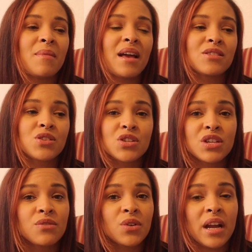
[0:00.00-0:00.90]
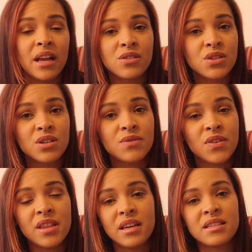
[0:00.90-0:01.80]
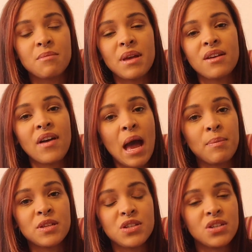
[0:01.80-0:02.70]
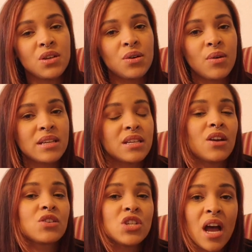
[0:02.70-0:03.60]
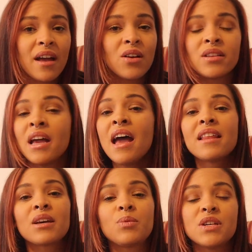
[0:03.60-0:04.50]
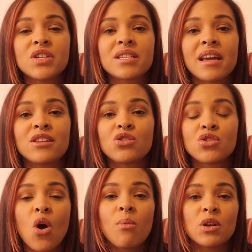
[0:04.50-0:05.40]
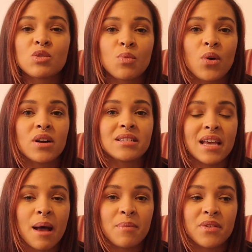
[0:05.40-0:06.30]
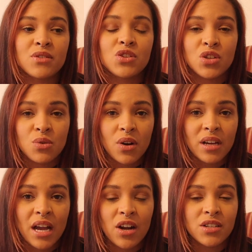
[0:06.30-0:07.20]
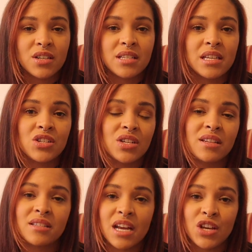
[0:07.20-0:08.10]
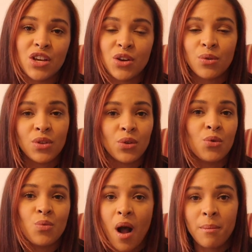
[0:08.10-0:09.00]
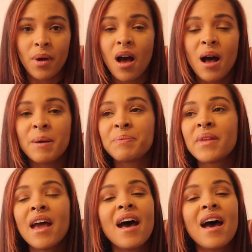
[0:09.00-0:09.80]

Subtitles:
searching for answers for things that may have happened to you as a young child. Like, we just get so much more depth to our characters than just a cute little rom-com.